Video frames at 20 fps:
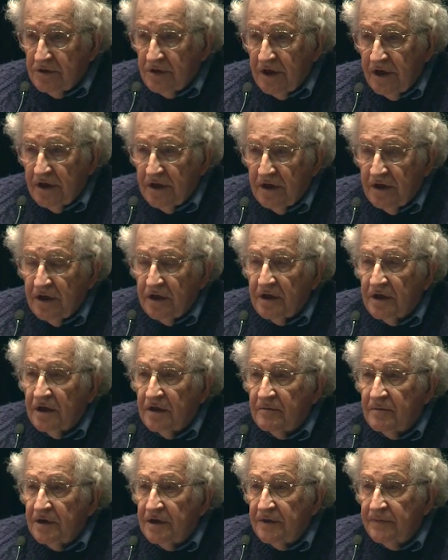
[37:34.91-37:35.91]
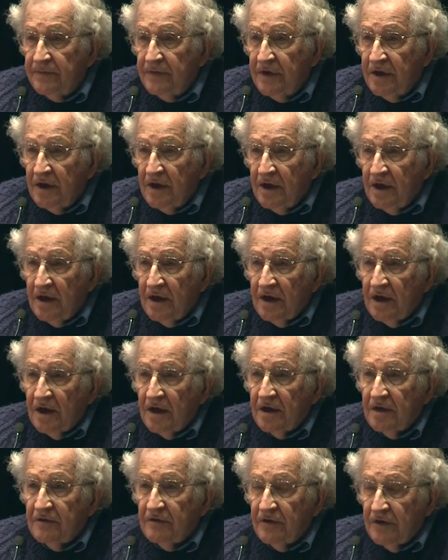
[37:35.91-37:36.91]
Kennedy came in
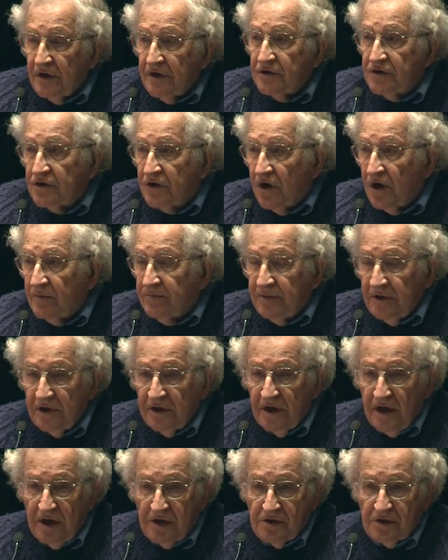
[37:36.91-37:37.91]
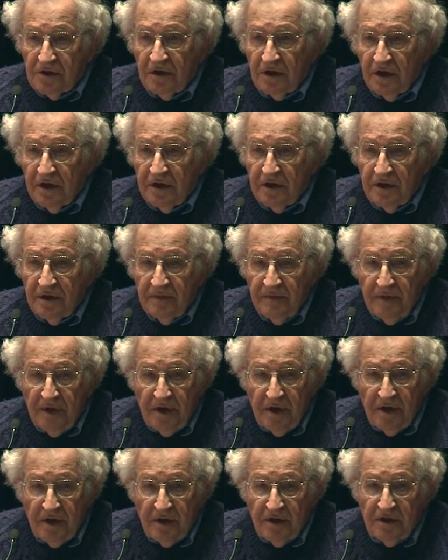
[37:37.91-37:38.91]
and very sharply escalated
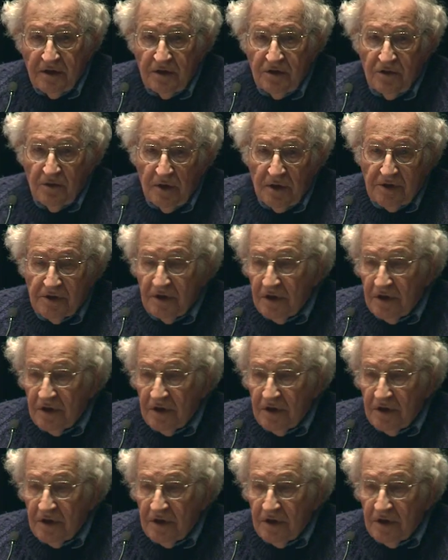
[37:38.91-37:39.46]
the U.S.